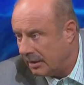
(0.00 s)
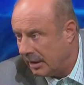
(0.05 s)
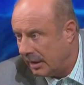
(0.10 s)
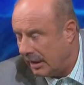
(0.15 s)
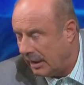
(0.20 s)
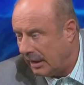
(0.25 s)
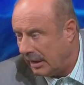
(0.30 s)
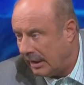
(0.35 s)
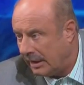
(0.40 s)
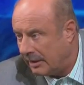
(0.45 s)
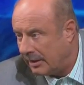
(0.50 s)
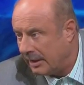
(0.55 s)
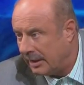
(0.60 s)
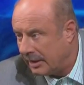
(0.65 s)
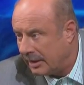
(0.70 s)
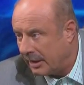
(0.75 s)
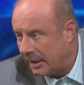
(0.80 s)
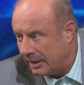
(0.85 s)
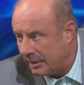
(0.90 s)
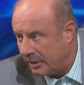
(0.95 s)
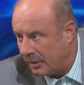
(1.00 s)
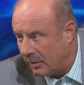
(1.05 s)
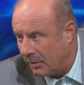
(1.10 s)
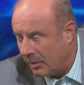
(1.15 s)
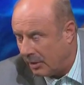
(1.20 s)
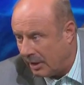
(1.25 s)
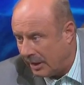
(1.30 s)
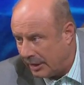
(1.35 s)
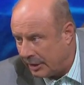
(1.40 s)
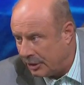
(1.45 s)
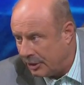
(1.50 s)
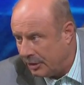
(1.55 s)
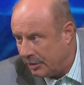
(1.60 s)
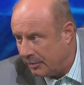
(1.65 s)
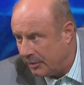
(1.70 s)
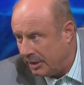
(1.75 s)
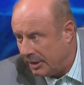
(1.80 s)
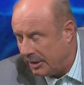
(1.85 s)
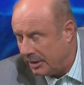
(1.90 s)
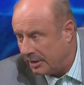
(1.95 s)
I think I know why.
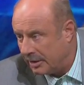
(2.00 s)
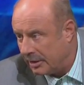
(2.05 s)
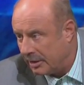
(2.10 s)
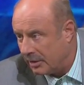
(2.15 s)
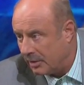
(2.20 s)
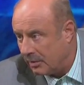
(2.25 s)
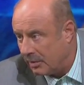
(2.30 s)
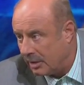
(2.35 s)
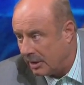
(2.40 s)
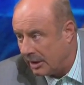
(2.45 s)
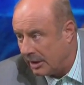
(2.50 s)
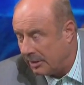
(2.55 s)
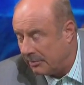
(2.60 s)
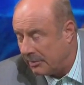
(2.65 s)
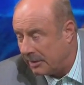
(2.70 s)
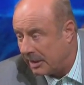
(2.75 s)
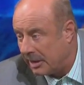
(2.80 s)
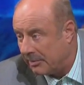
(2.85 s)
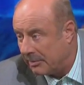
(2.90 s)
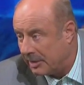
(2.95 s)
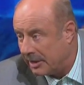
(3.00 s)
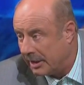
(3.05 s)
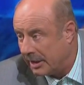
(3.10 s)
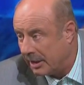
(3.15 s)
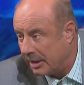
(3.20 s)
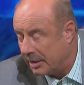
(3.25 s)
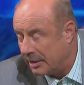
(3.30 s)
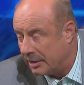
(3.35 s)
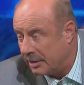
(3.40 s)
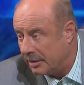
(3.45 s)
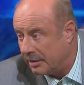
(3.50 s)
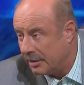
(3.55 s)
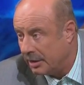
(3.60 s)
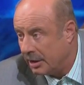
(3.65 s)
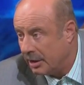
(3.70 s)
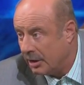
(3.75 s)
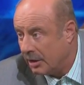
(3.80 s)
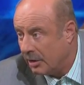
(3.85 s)
You need to know why, but I'm telling you,